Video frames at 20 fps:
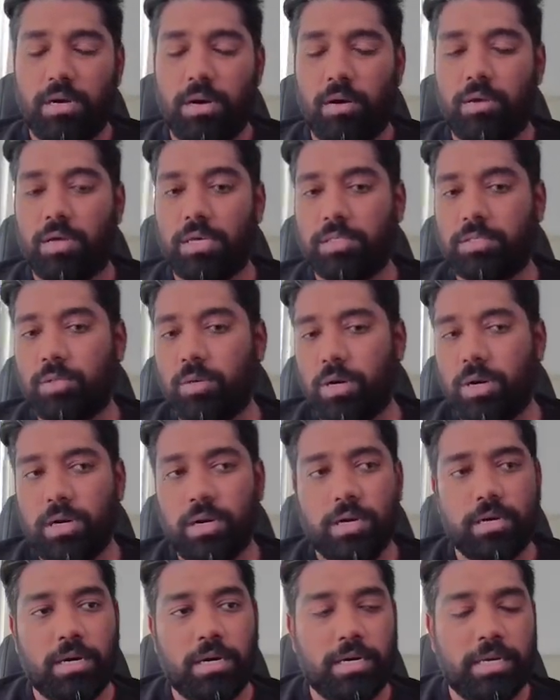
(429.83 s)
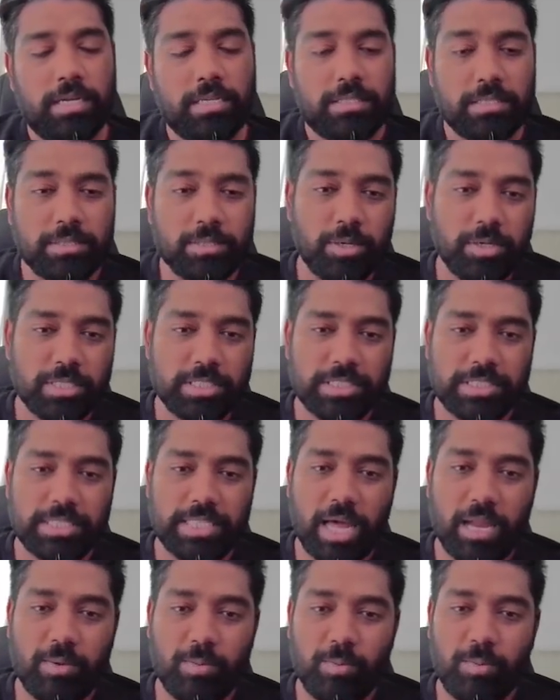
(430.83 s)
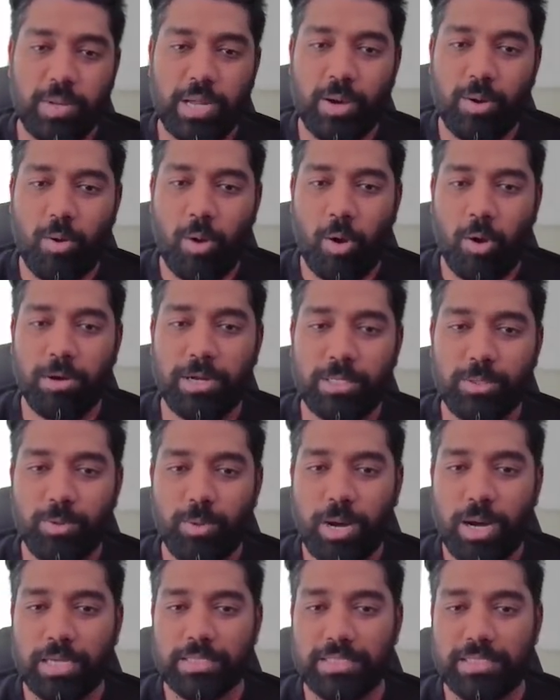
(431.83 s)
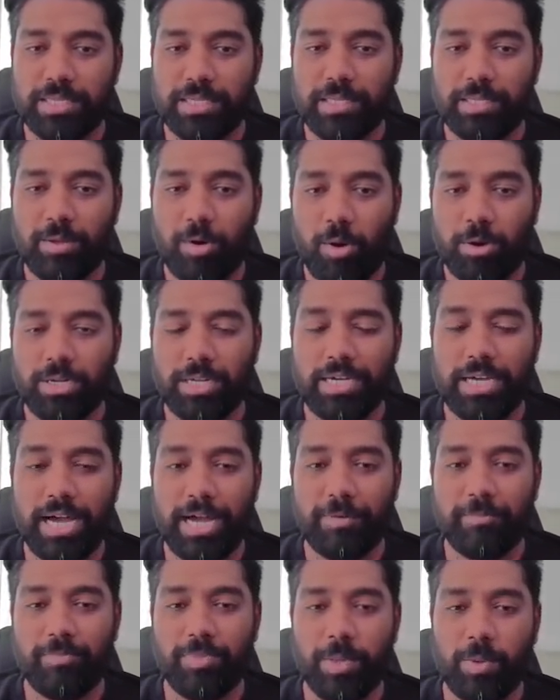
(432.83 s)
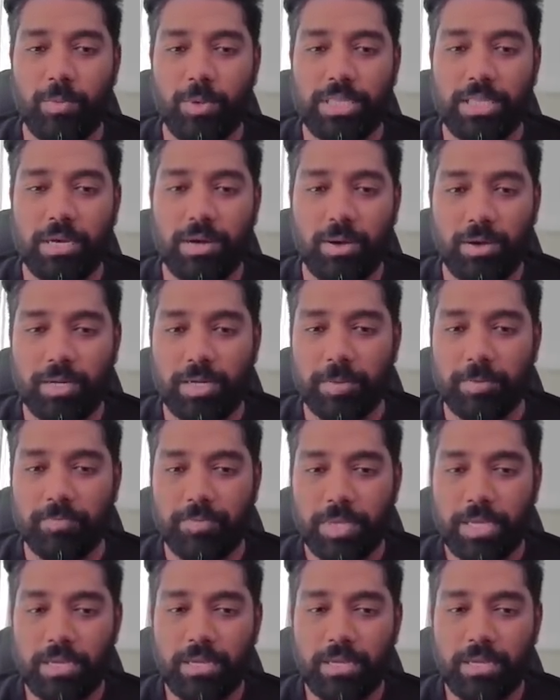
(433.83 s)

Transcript: Okay, so uh, it is going to start with a corner to Arsenal, Odegaard with the corner.